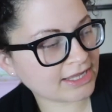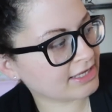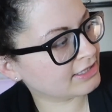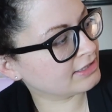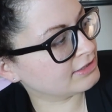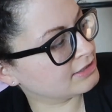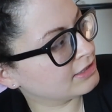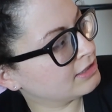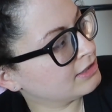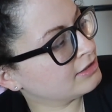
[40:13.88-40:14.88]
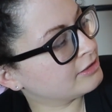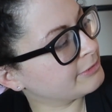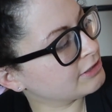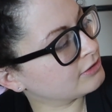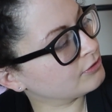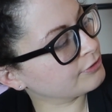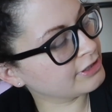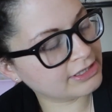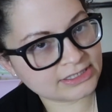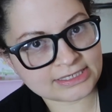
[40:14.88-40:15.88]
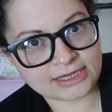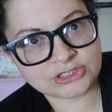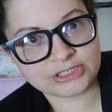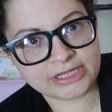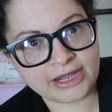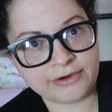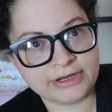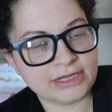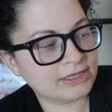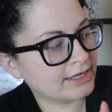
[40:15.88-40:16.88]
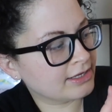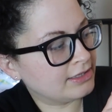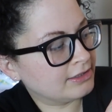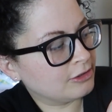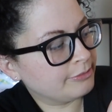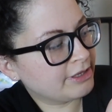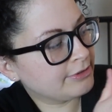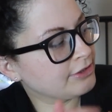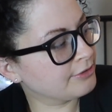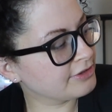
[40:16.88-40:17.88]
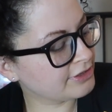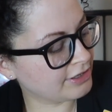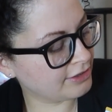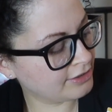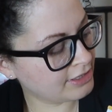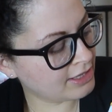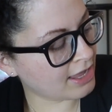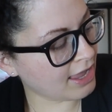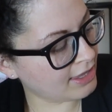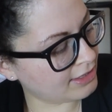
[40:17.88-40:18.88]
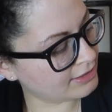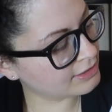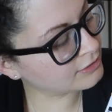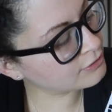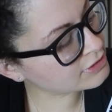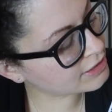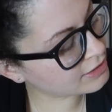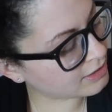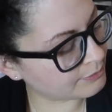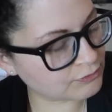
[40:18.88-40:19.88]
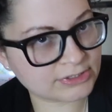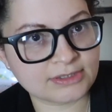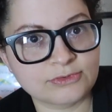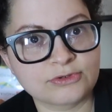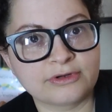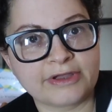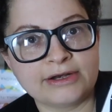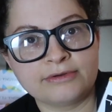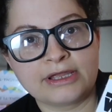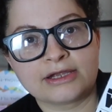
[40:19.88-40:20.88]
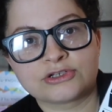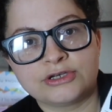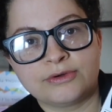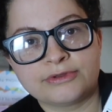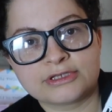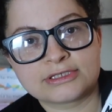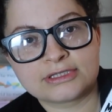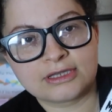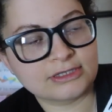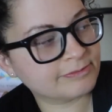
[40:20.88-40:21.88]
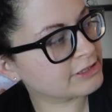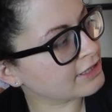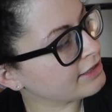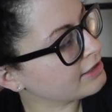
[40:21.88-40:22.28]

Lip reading: and the Mandalorian is actually carrying like a little Baby Yoda there. And it looks like it comes with some sort of, I don't actually know what this thing is beside